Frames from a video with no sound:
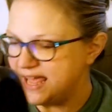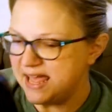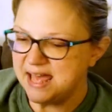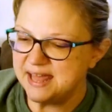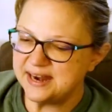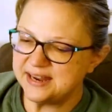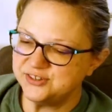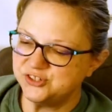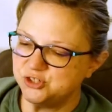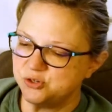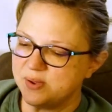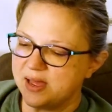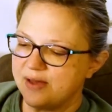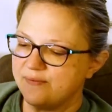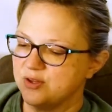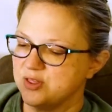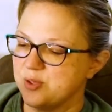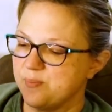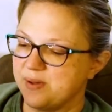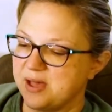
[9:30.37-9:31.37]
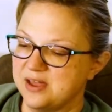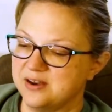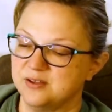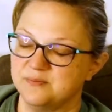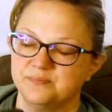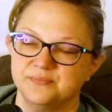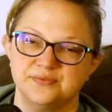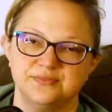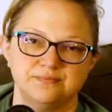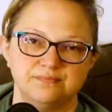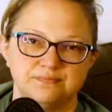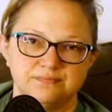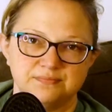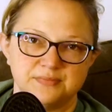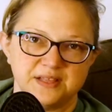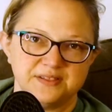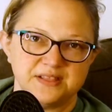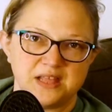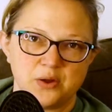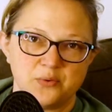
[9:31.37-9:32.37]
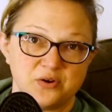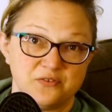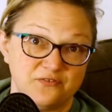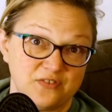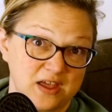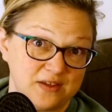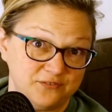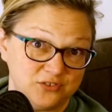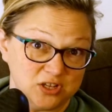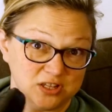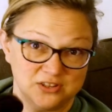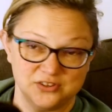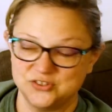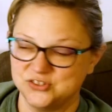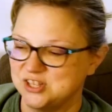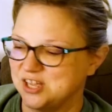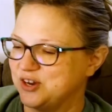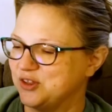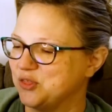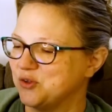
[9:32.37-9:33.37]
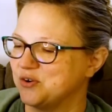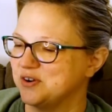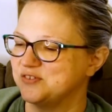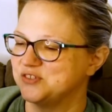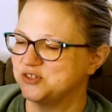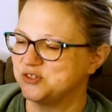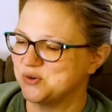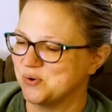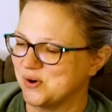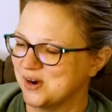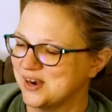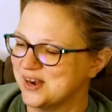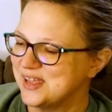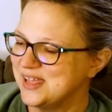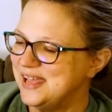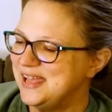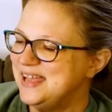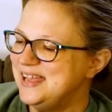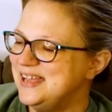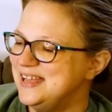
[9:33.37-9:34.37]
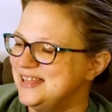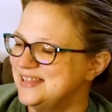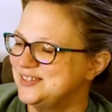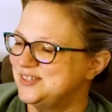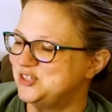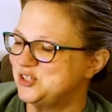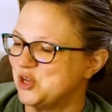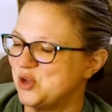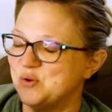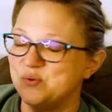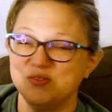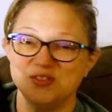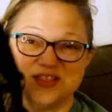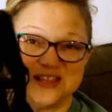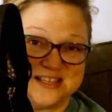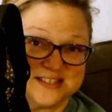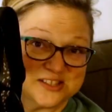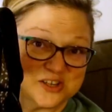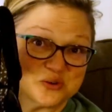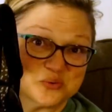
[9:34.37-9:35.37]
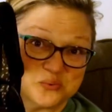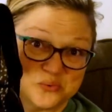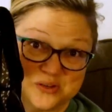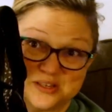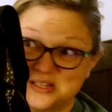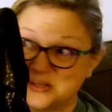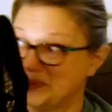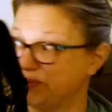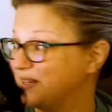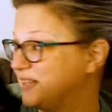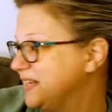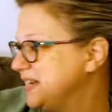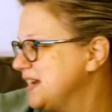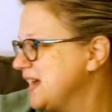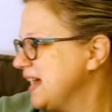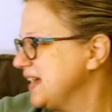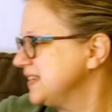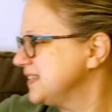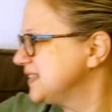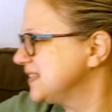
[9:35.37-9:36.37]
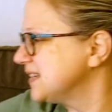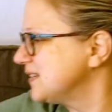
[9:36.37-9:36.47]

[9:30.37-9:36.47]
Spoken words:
and I do have on the bottom that they were $5 at a thrift store. So these are really, really nice.